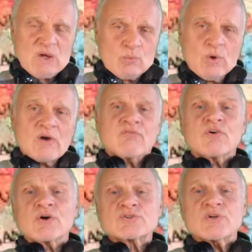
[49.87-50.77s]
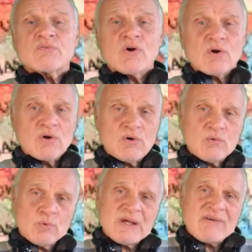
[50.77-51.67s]
Well, first of all,
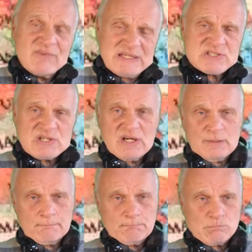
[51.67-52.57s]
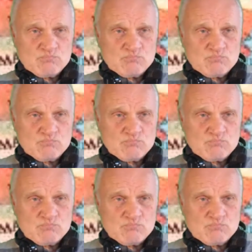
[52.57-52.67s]
we have Islam.